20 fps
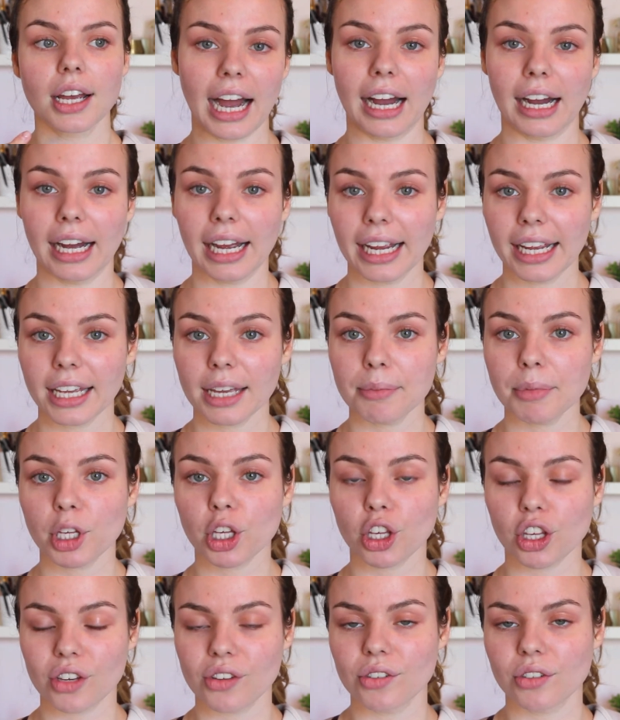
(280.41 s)
I am a
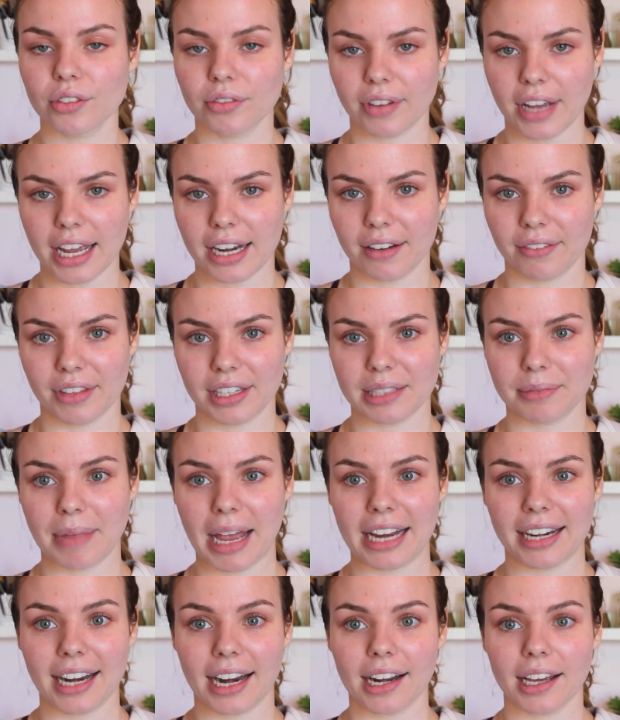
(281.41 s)
huge fan of this
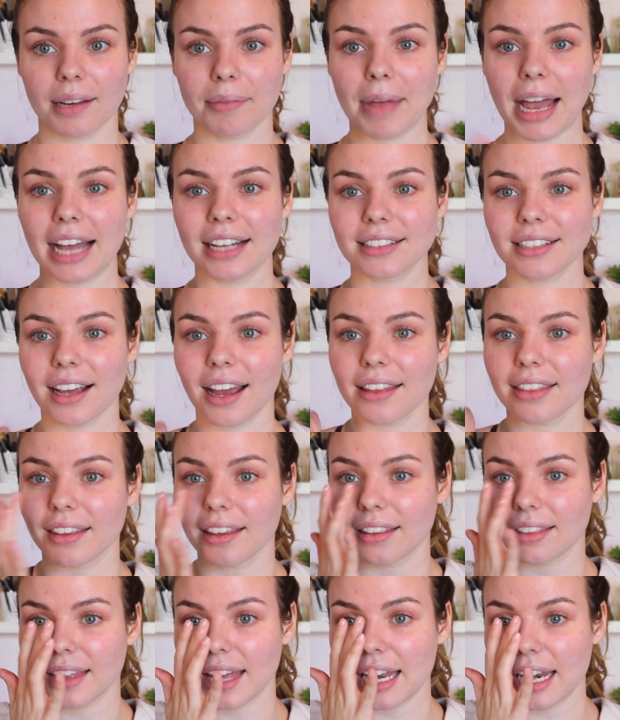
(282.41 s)
magnetic mask. I
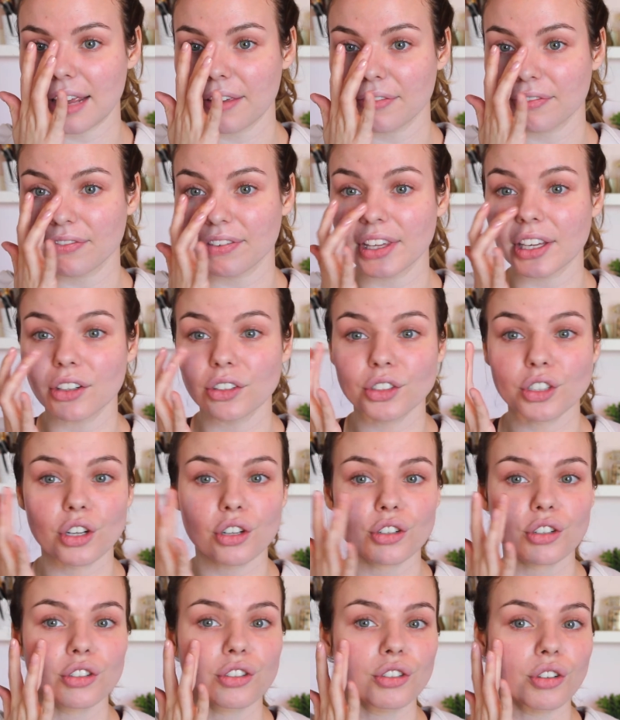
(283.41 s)
think that it feels
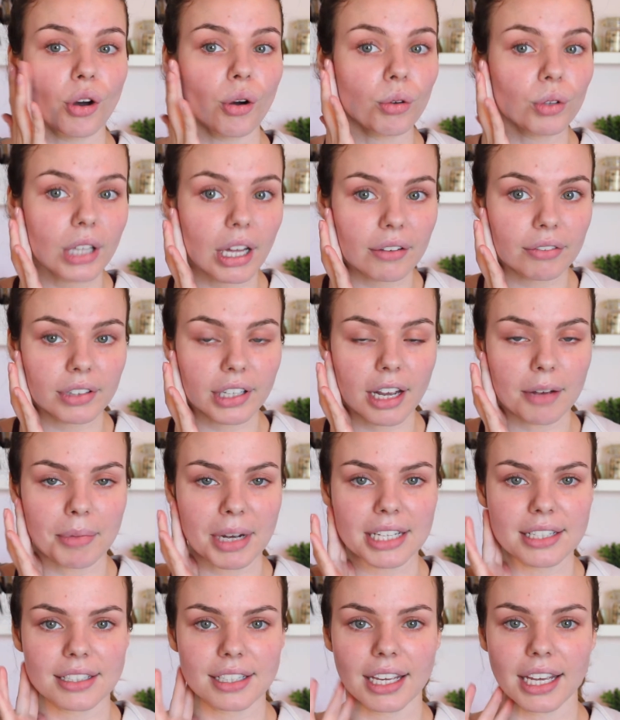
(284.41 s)
so lovely on
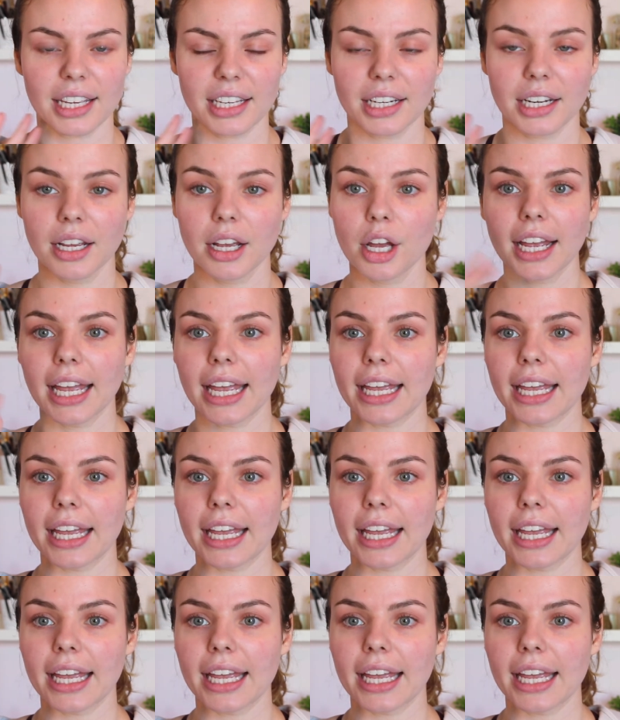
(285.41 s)
my skin.